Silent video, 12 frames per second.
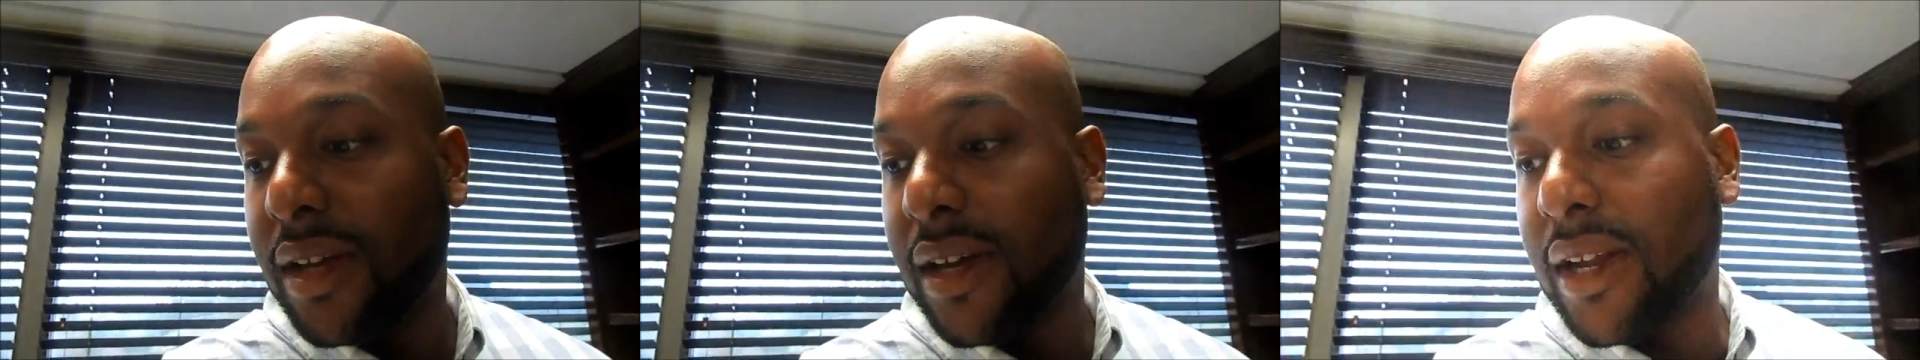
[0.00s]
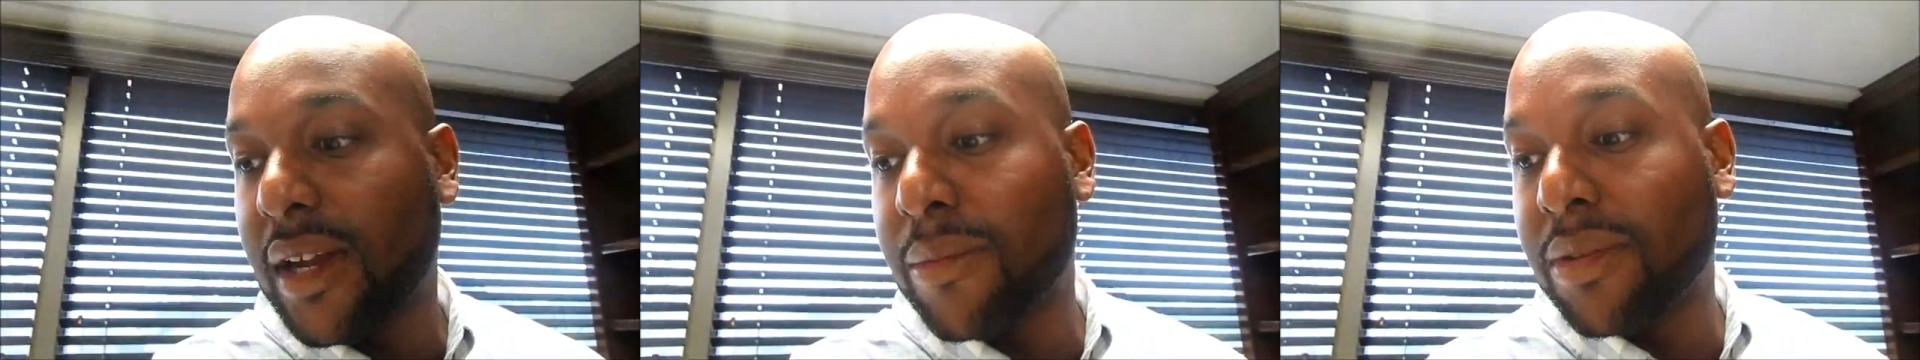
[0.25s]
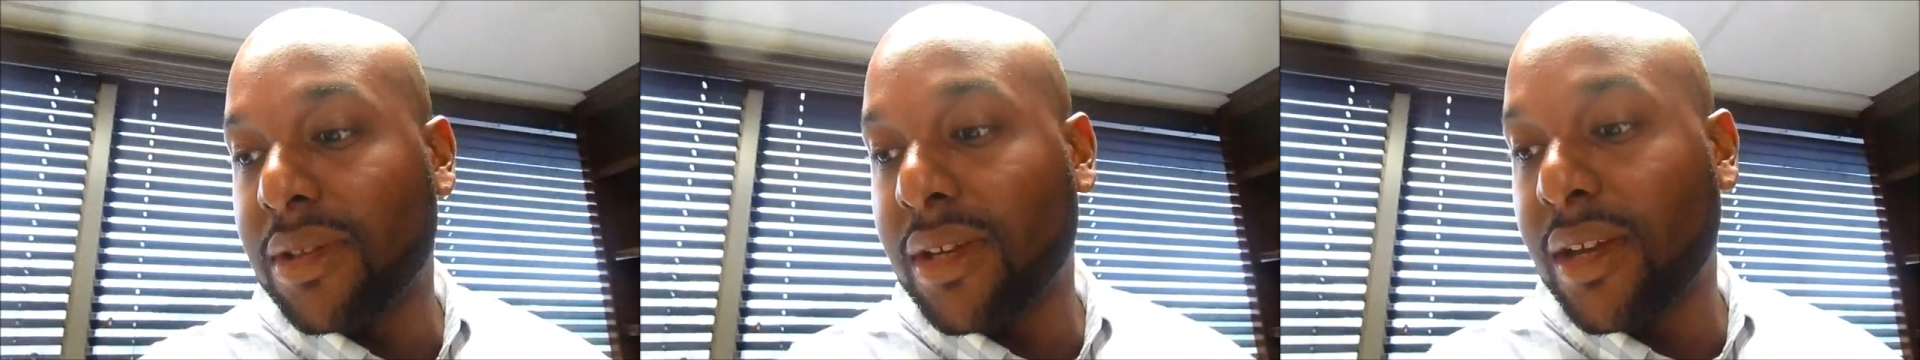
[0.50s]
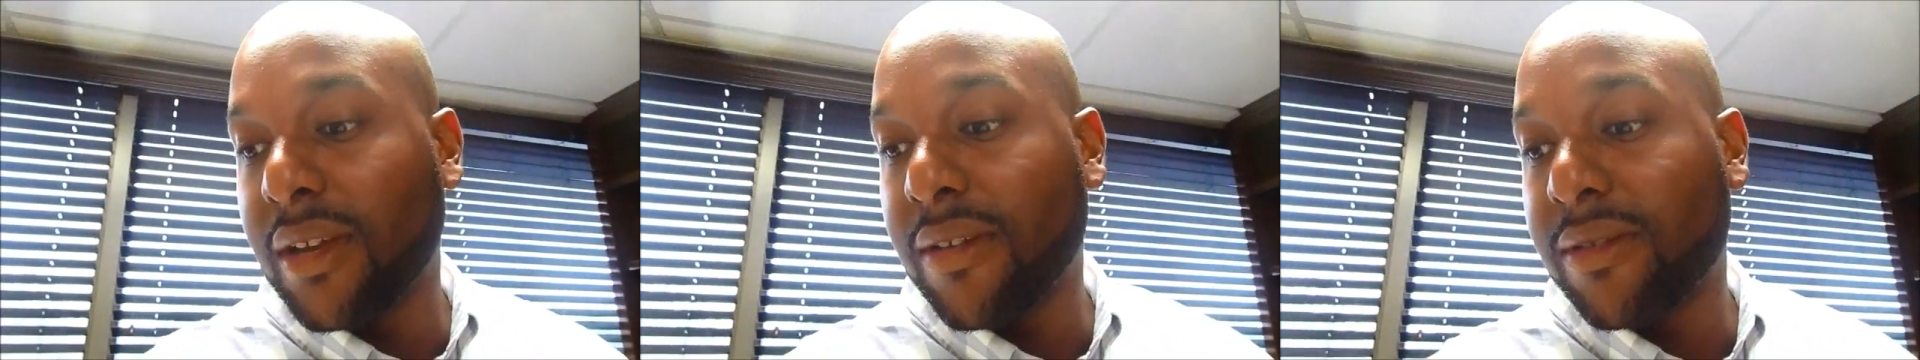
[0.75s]
And I
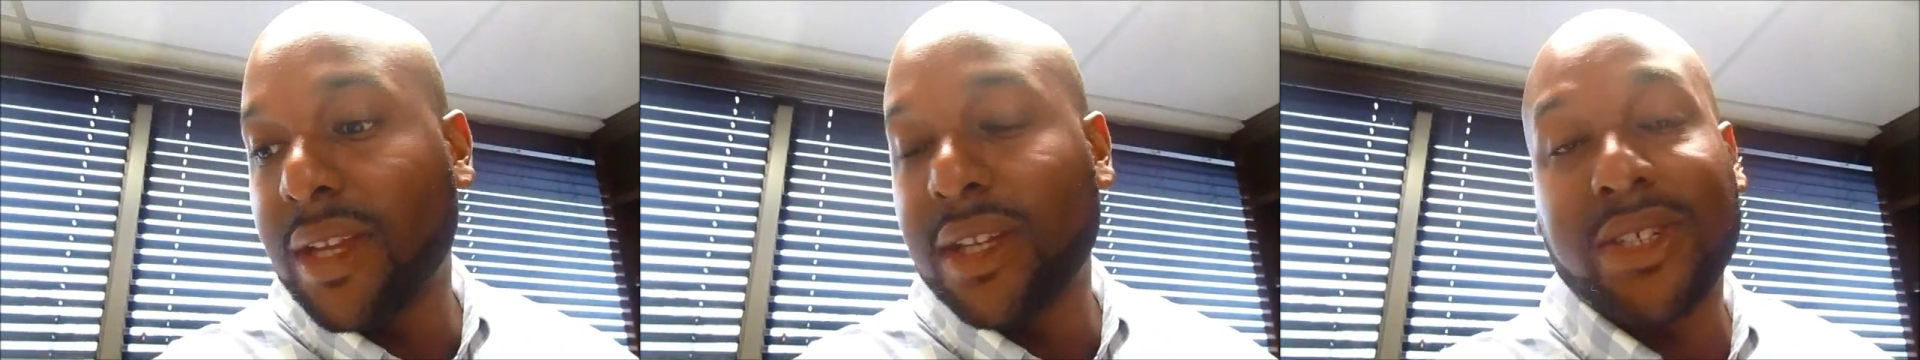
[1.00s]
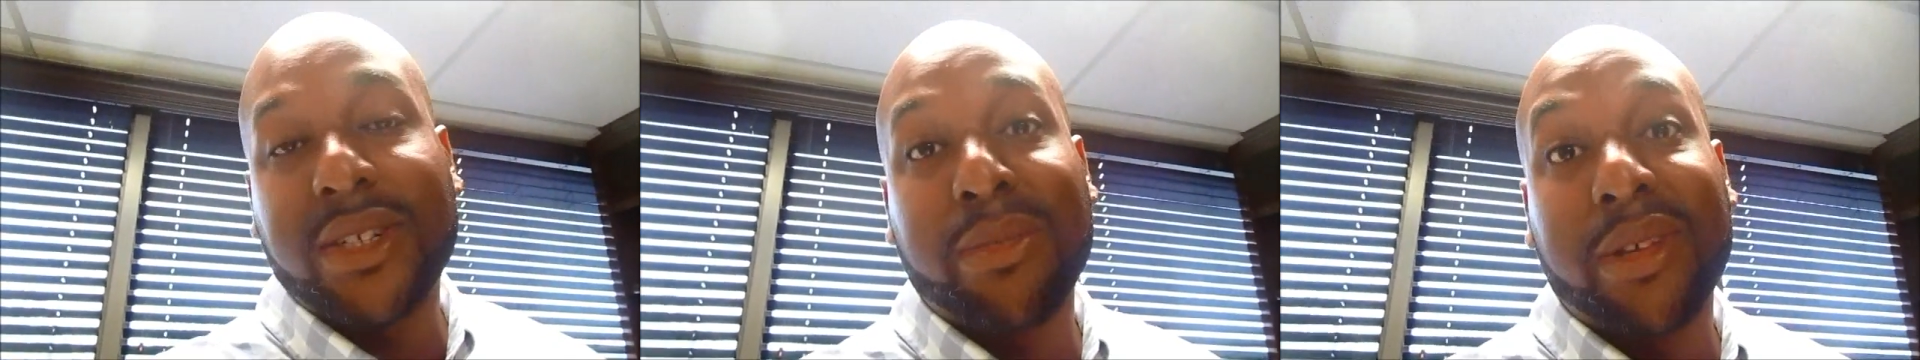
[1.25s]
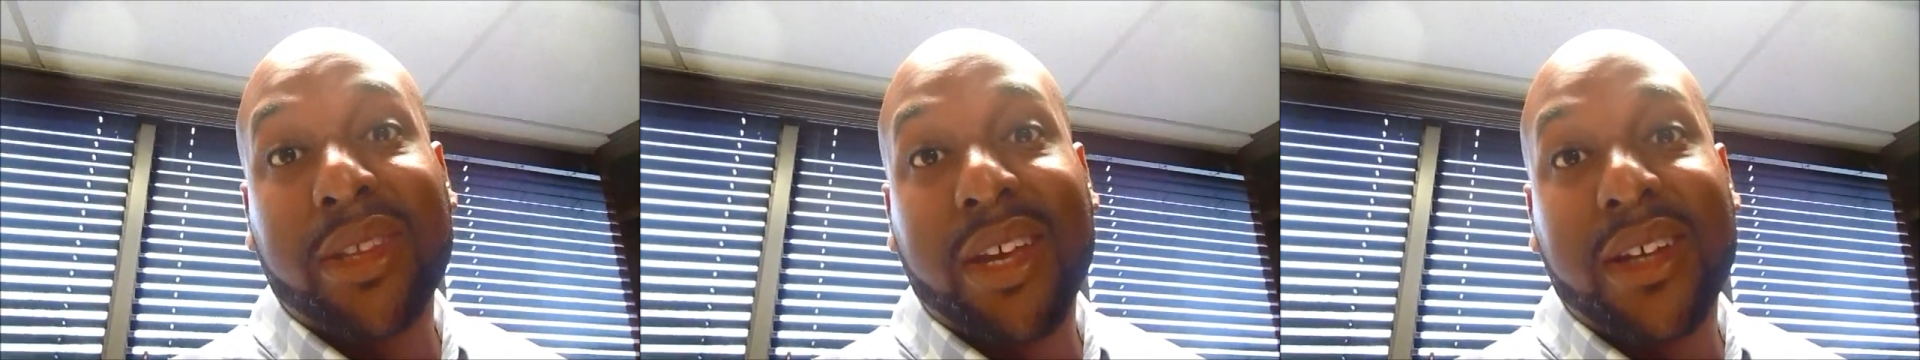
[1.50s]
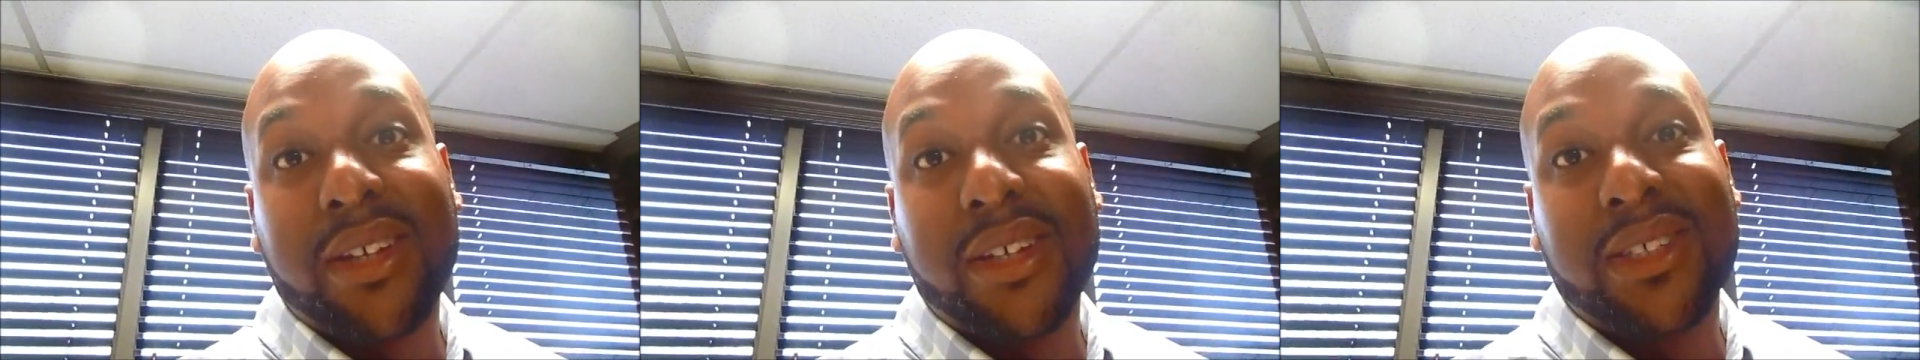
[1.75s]
believe they should be
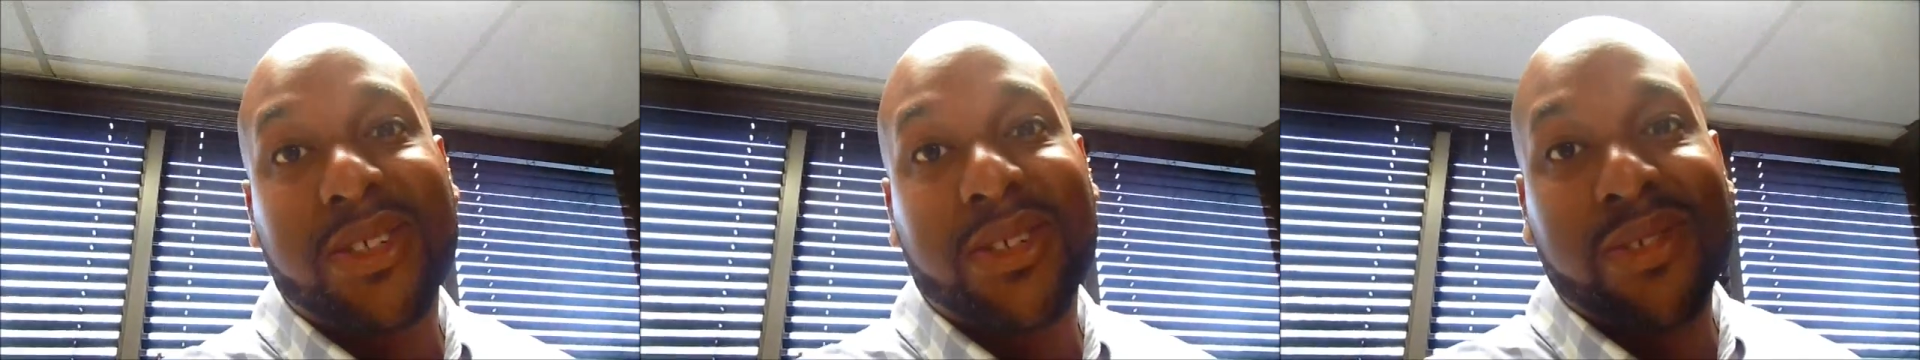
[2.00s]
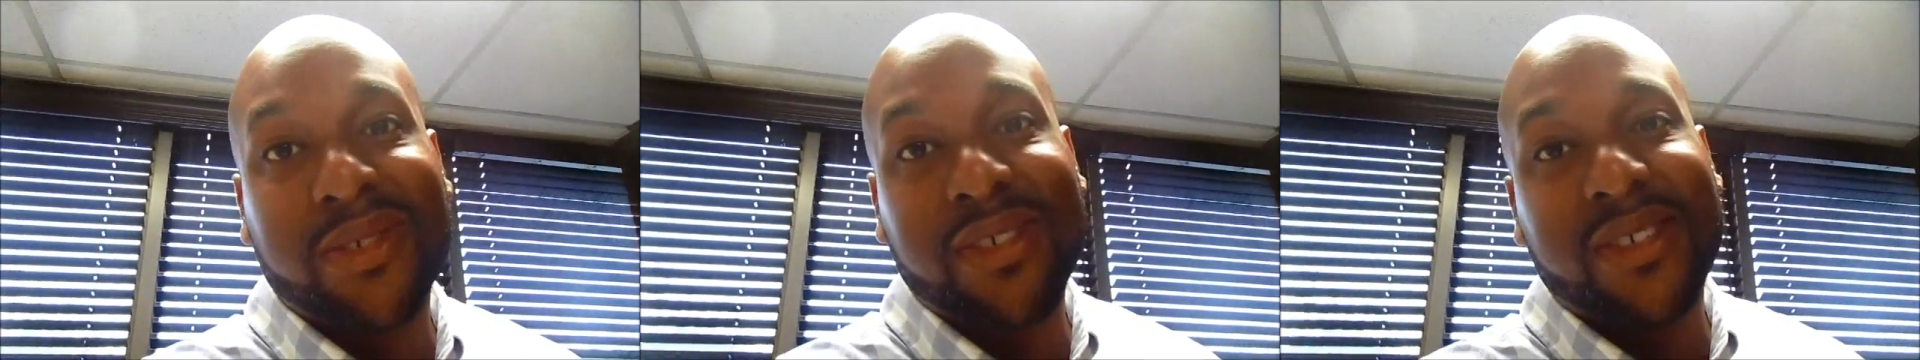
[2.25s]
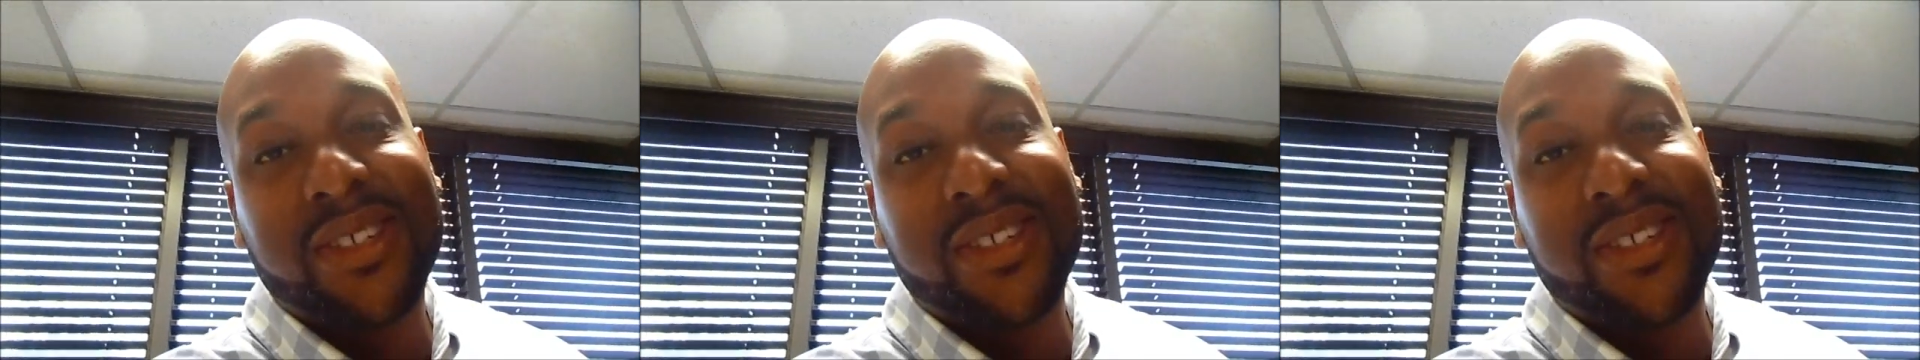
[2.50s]
landing soon.